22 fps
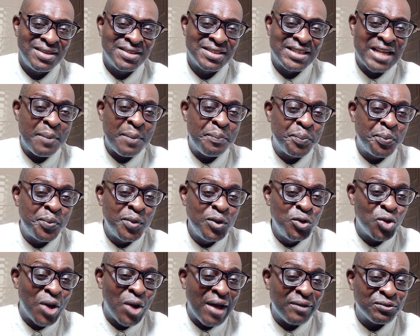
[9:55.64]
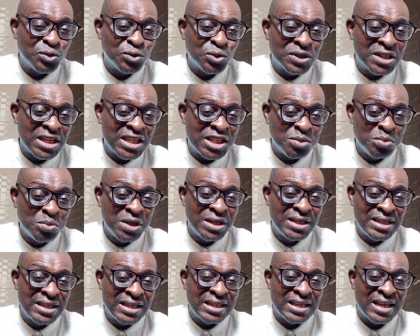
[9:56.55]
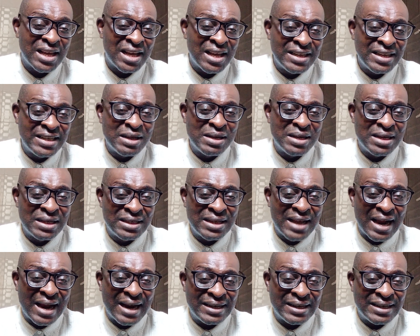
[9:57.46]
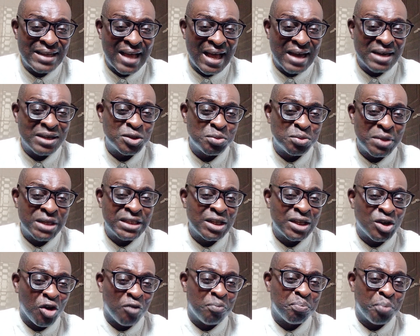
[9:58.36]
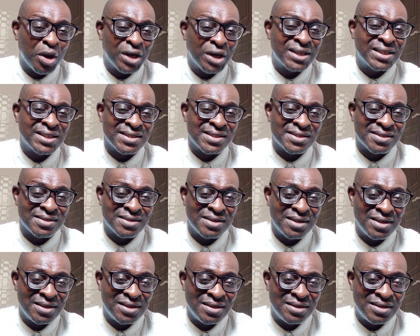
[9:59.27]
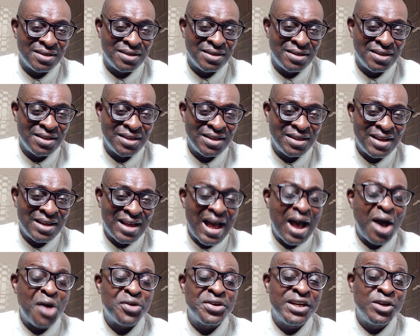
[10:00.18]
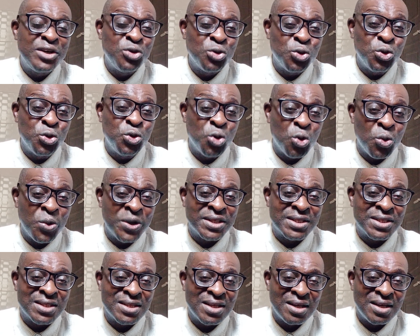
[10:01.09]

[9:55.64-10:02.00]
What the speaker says: Say, you have to teach me the arithmetic of politics. How did you do it?